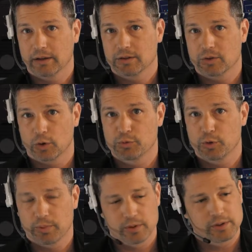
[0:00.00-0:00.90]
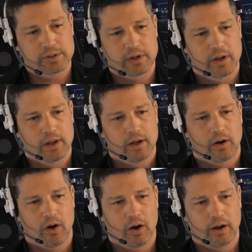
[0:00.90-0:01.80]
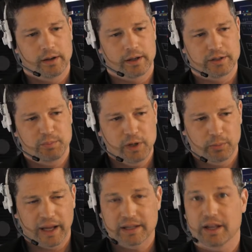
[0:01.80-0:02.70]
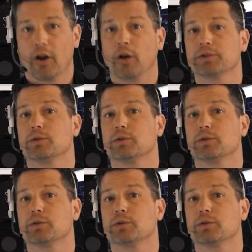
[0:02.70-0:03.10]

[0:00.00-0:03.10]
stormtroopers on speeder bikes and also